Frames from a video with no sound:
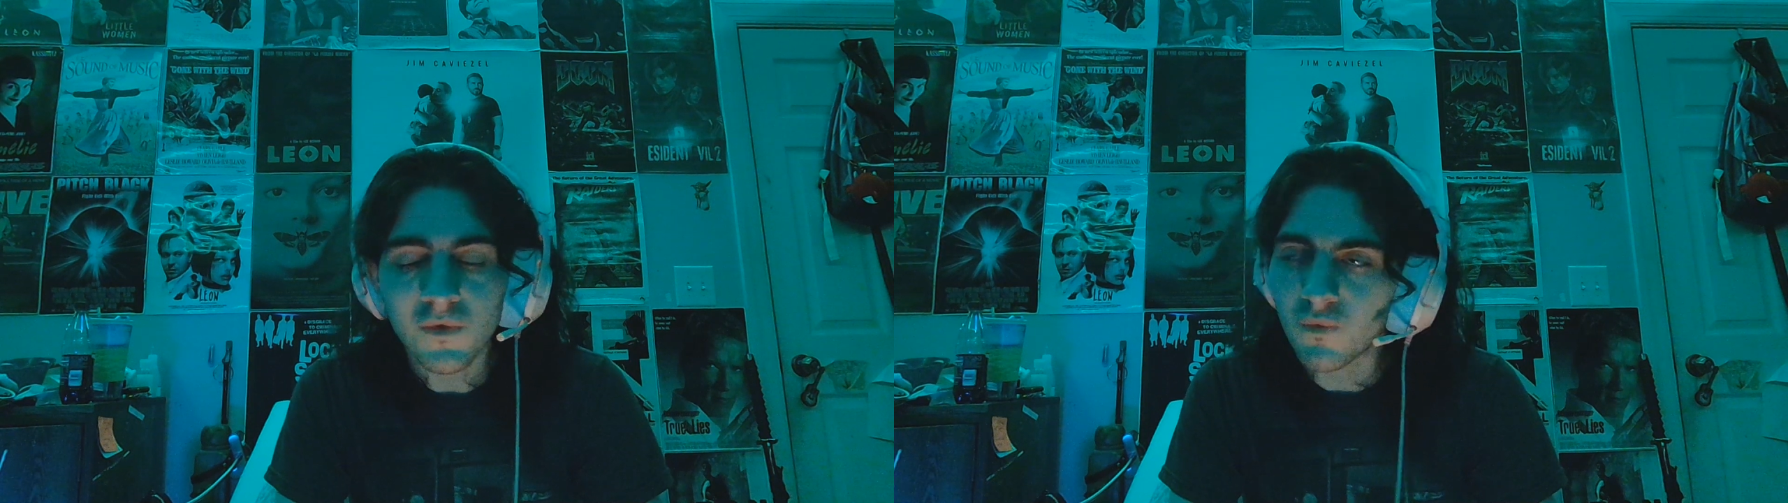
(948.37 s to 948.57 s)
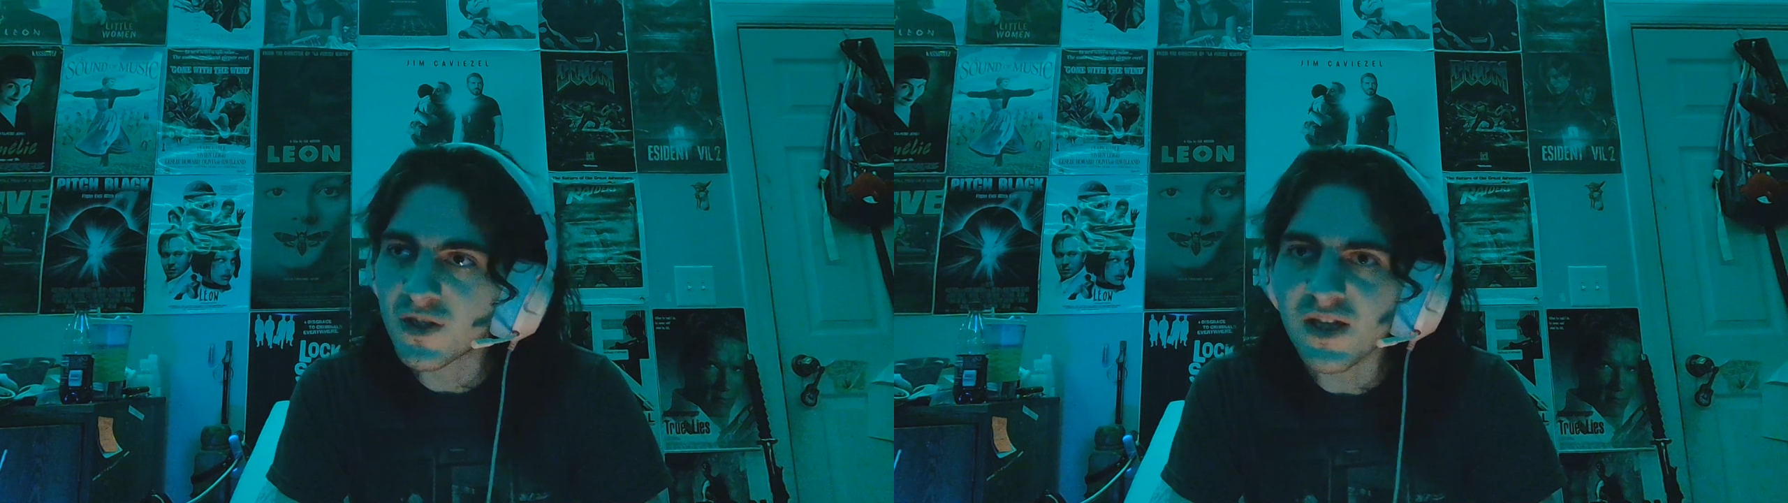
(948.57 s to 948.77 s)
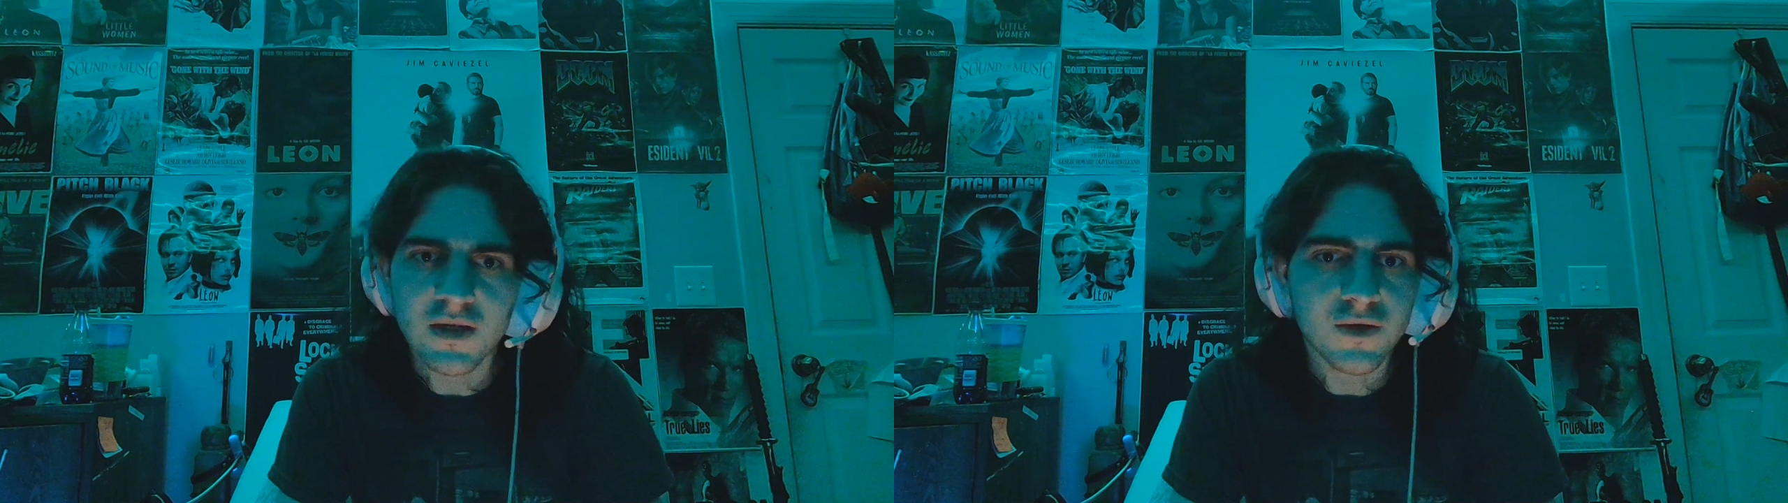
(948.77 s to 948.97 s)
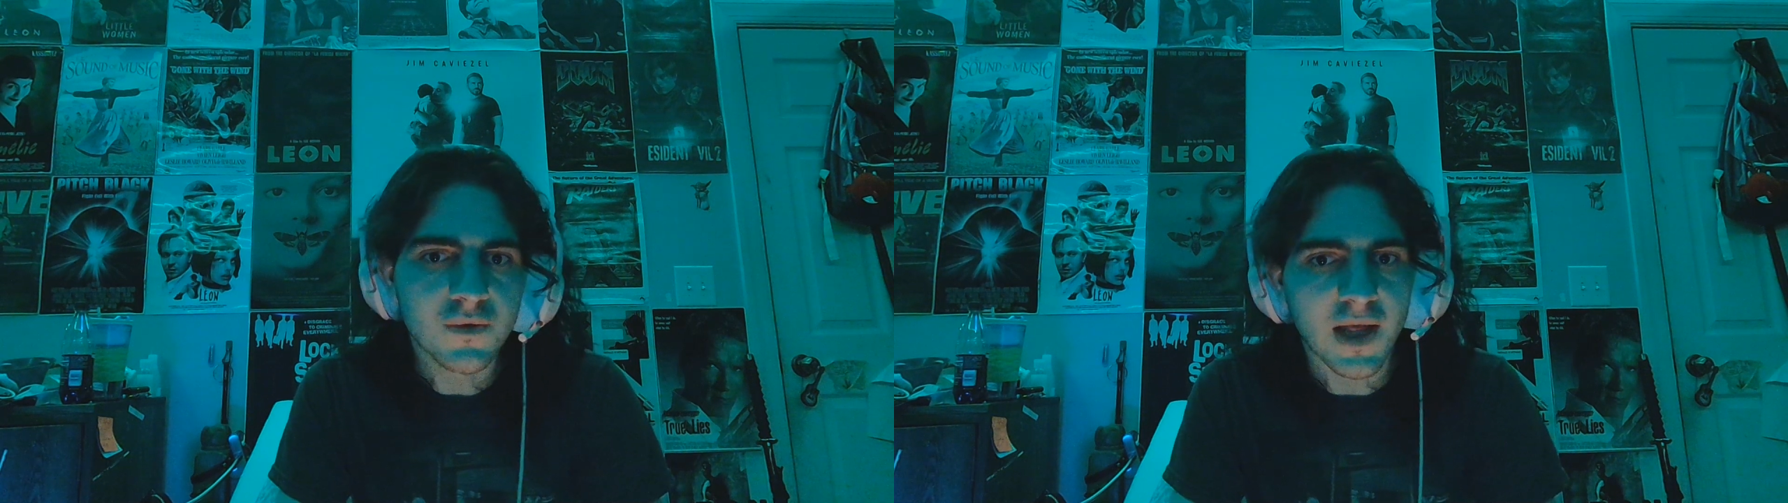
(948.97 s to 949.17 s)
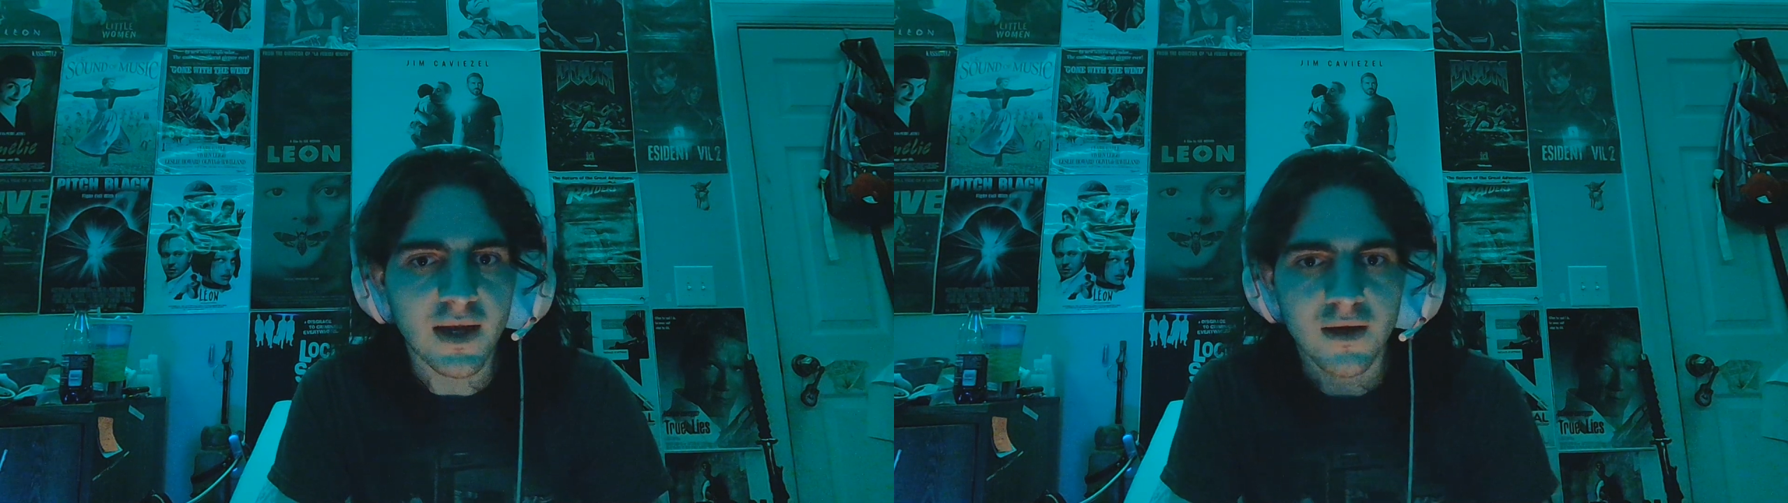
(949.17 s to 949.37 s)
which they do
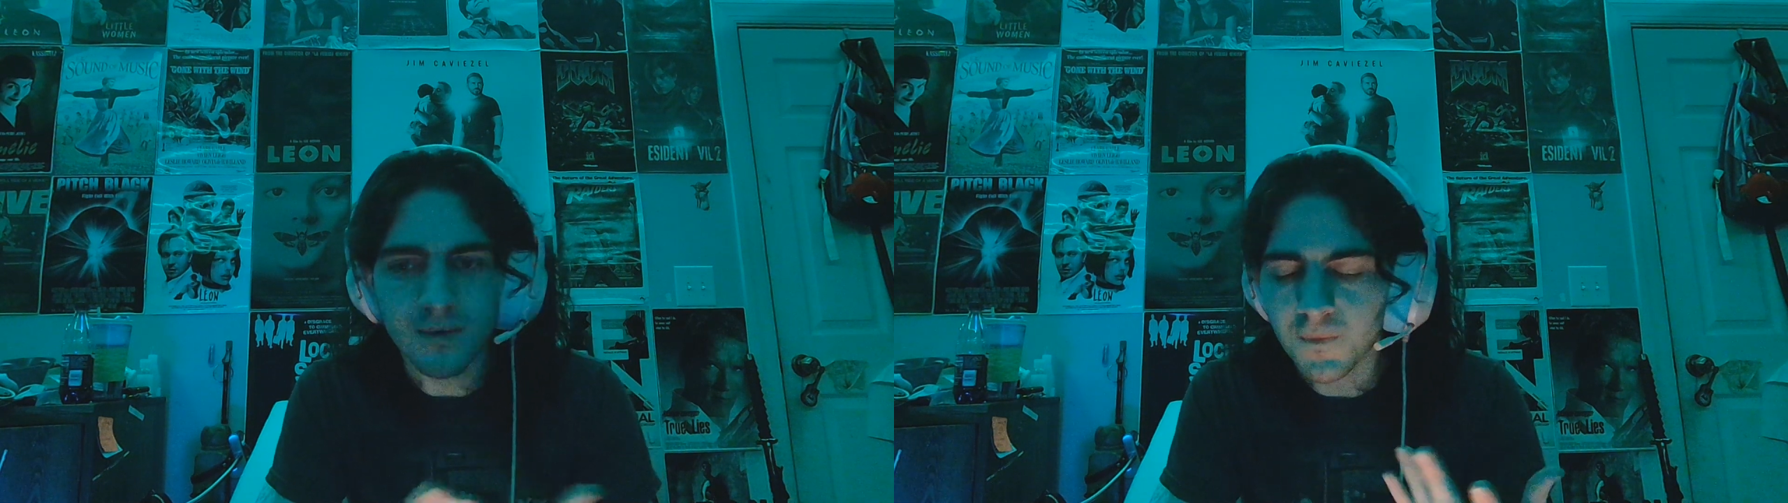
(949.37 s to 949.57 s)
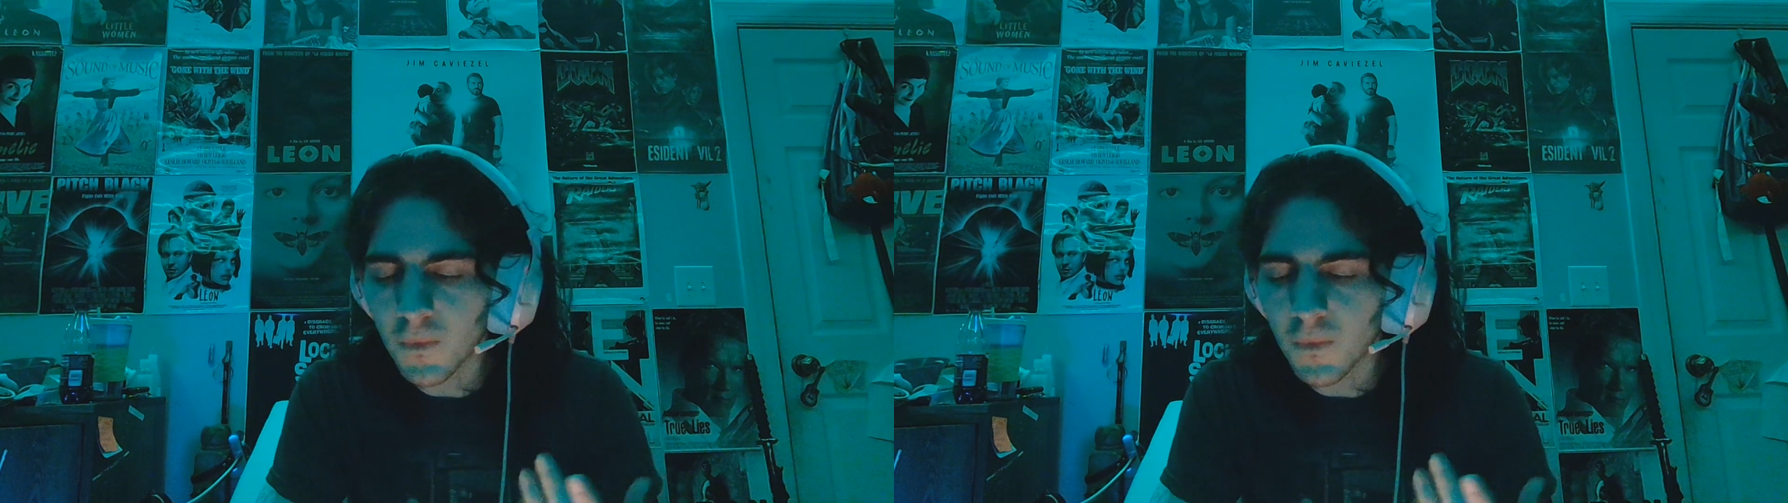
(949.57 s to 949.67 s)
later,